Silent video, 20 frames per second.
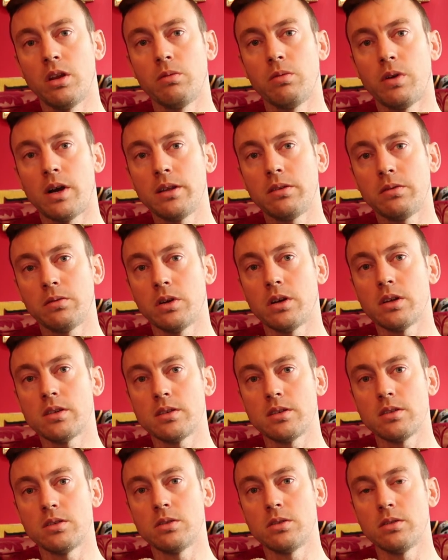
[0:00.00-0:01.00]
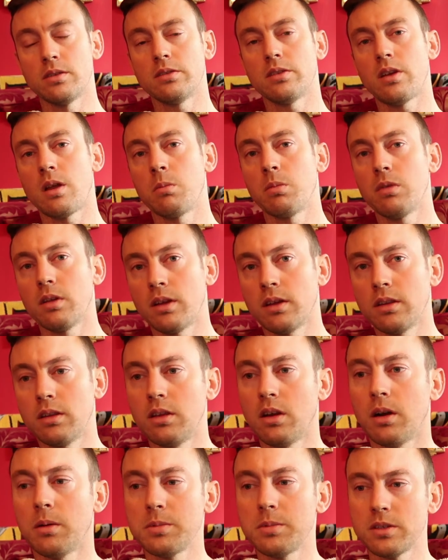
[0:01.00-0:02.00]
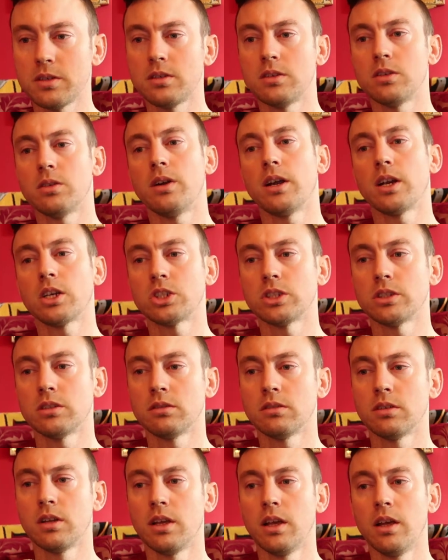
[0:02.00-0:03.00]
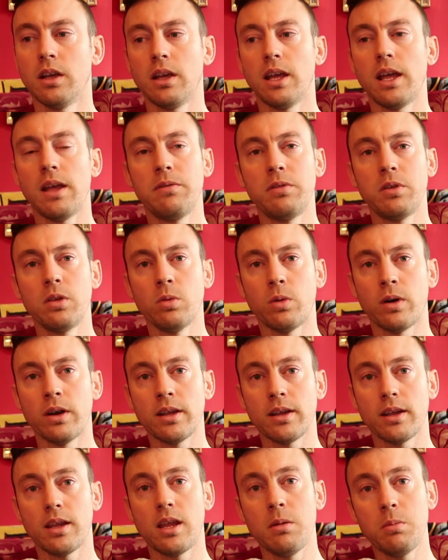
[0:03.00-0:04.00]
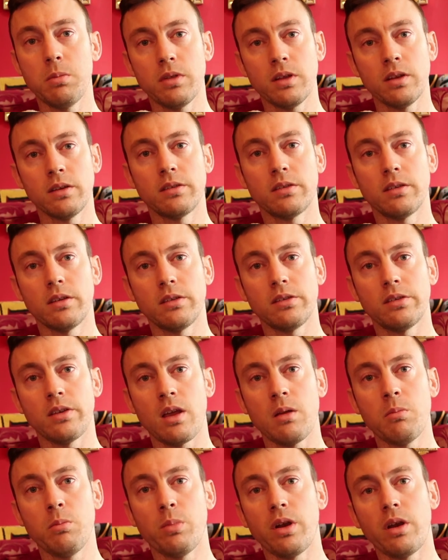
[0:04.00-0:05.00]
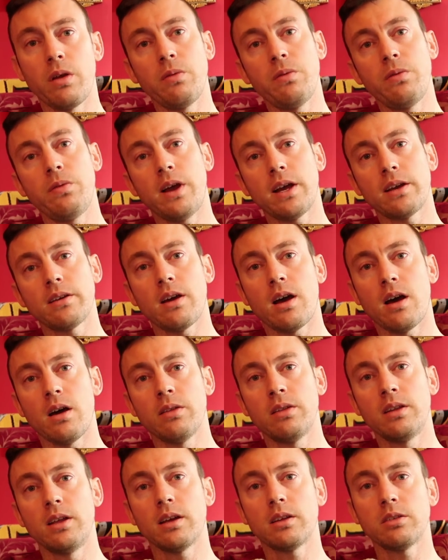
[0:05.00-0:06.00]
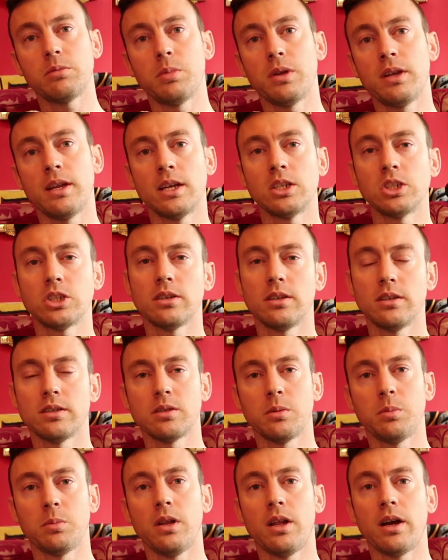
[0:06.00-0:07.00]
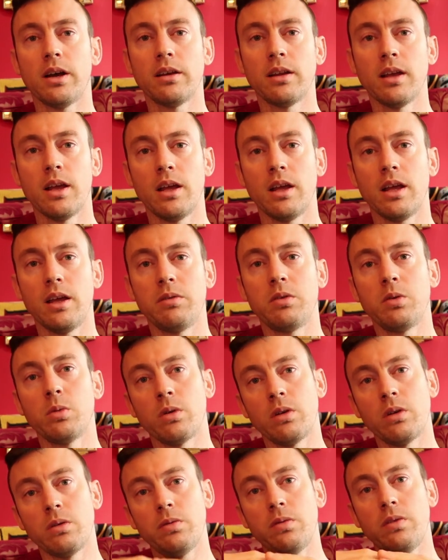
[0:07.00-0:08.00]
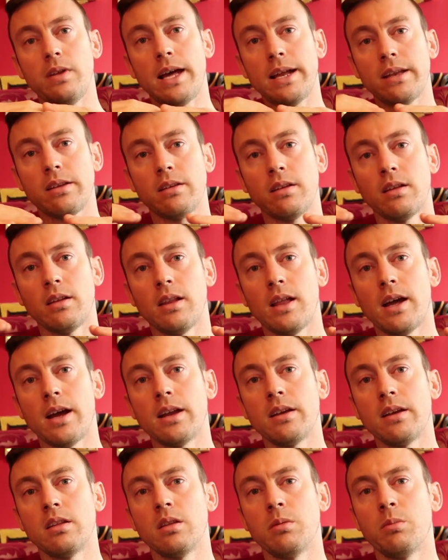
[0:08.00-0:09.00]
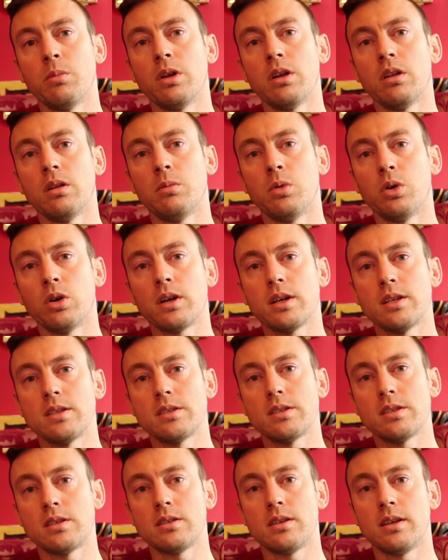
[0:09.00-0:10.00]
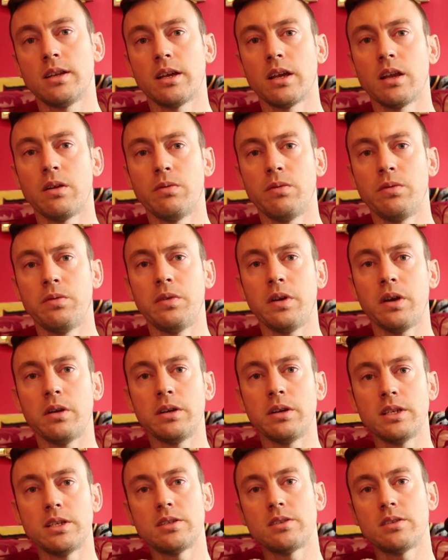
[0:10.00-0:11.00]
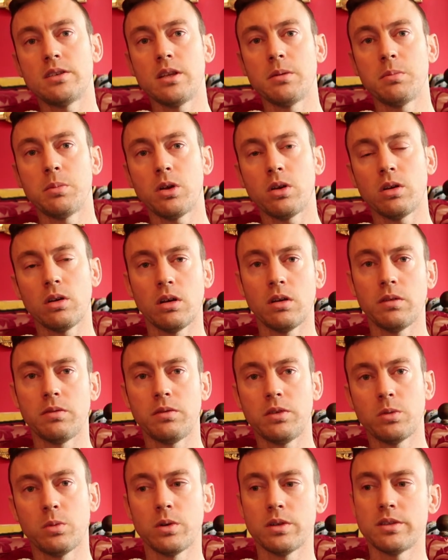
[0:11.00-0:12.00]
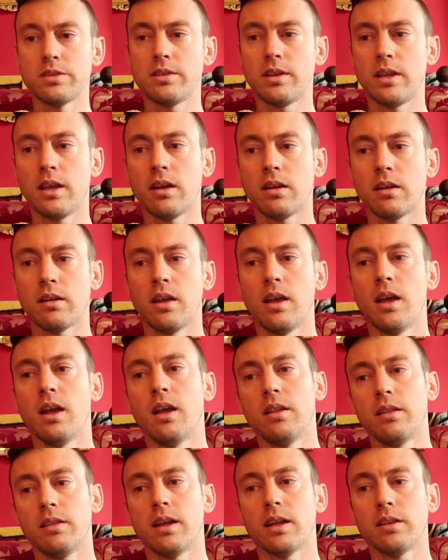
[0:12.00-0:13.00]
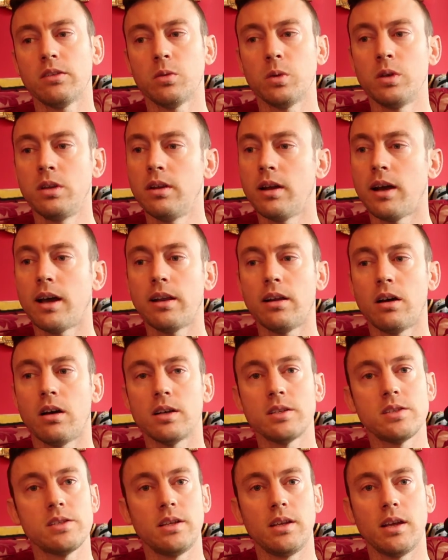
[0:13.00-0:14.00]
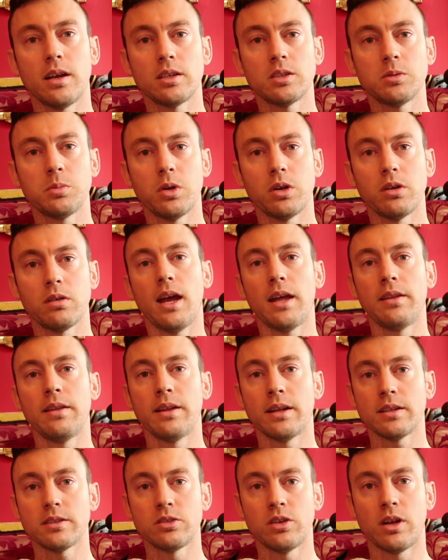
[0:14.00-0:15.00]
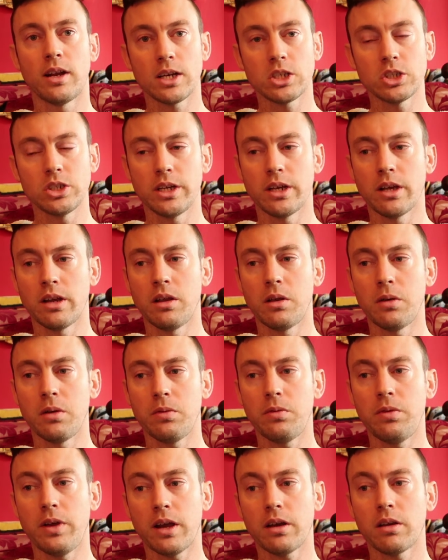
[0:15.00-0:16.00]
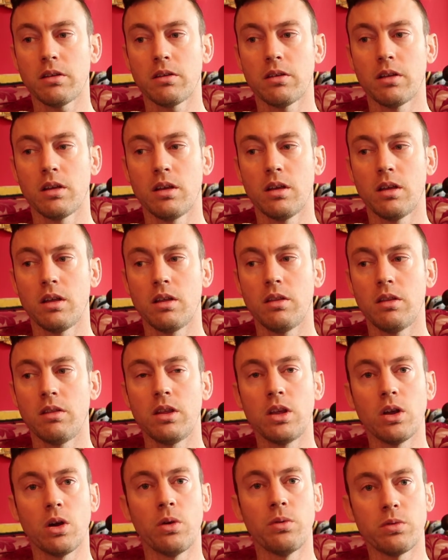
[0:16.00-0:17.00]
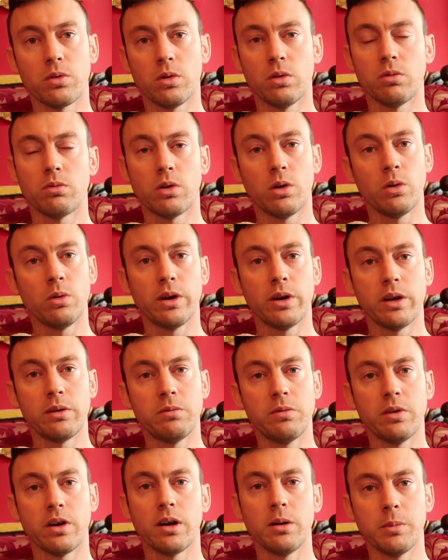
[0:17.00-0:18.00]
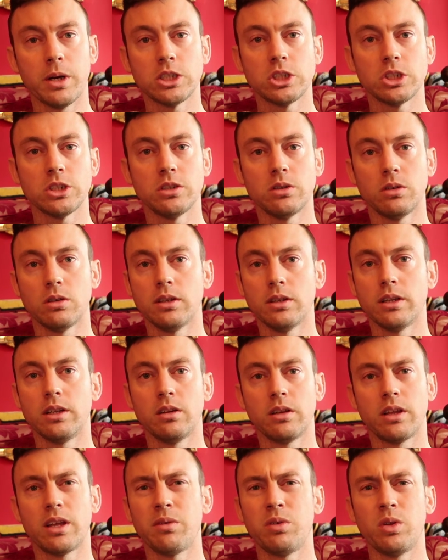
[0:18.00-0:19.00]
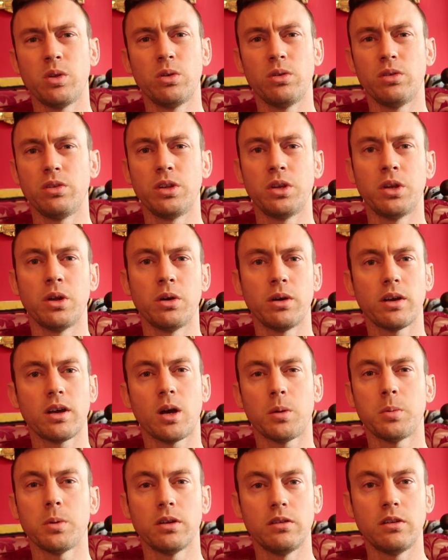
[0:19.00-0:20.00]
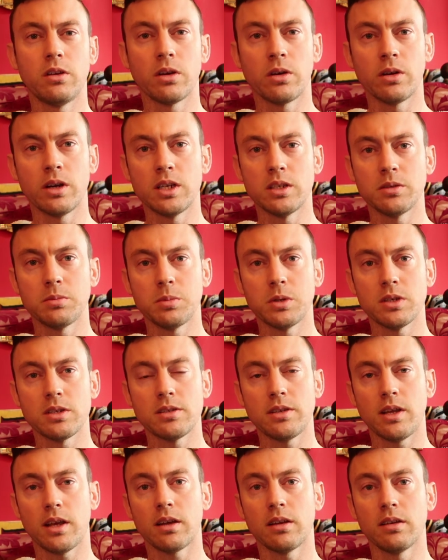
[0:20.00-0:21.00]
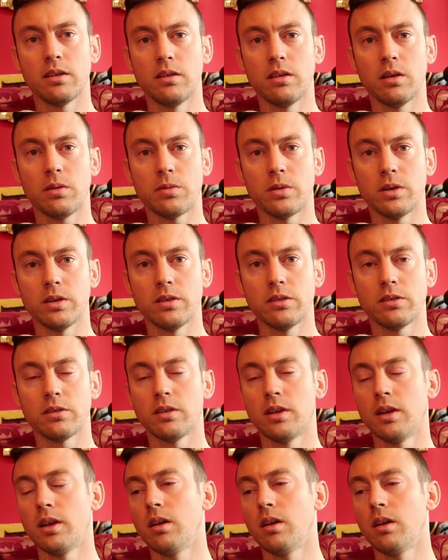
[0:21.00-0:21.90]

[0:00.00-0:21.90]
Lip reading: vice versa, do the same thing in the opposite direction. If you want to keep things the same but affect how the exponential is applied, if you want to flatten the line in the middle more consistently and get a very steep curve towards the end, that's when you add RC Expo. And that's not actually going to affect the overall roll rate very much at all. It'll give you, a couple of degrees per second difference,